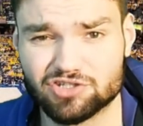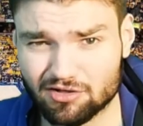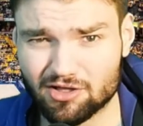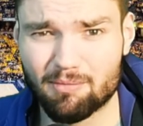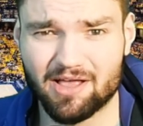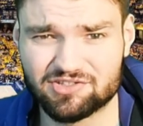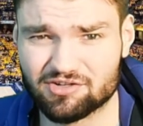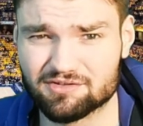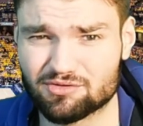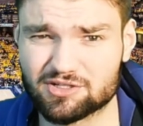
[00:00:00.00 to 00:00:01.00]
y'all know Miles
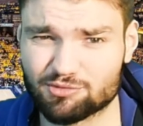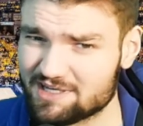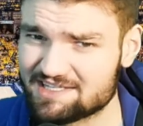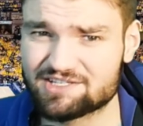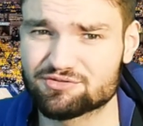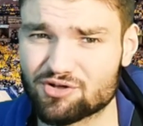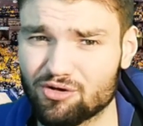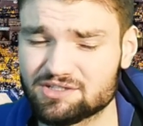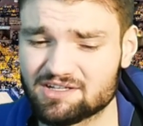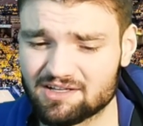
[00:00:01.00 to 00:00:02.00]
Turner's only 26 years
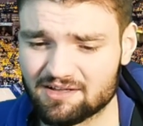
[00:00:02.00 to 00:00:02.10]
old?